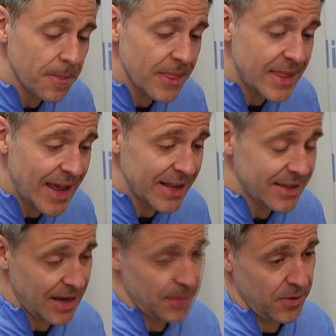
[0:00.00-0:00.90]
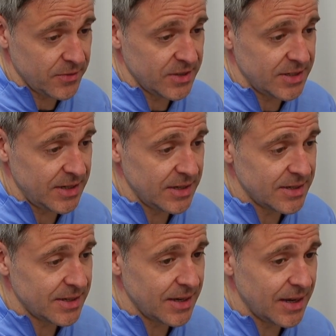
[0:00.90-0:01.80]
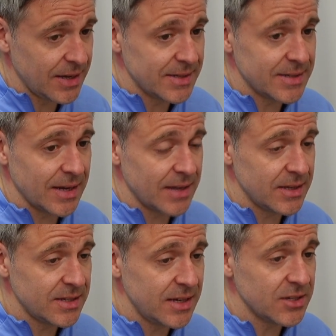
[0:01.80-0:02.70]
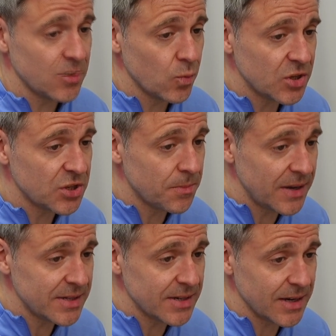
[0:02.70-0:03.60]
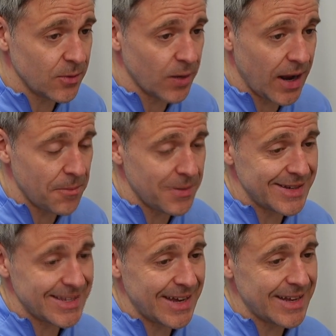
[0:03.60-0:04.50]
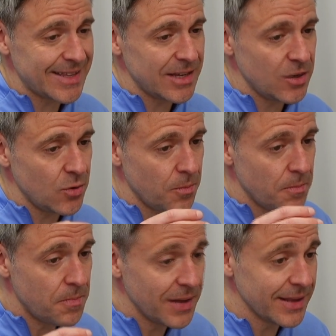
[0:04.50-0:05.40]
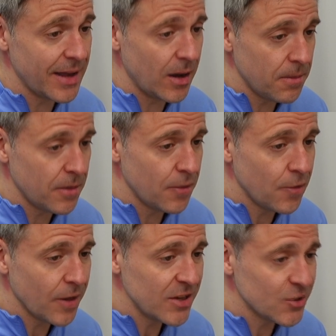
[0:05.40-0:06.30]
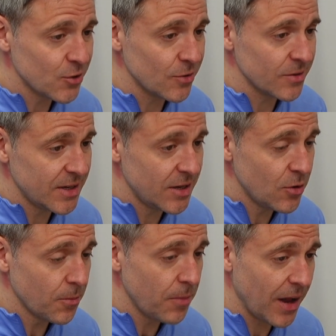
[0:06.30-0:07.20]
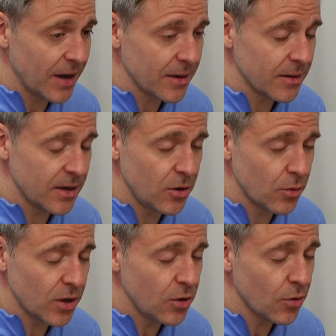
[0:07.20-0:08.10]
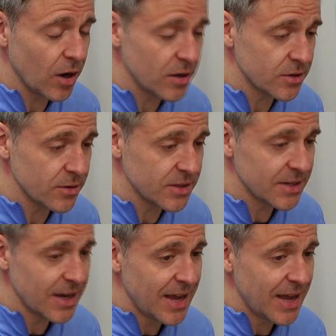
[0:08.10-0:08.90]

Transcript: That type of disease is a disease in which basically what happens is that you build up cholesterol in your plaque, in your arteries,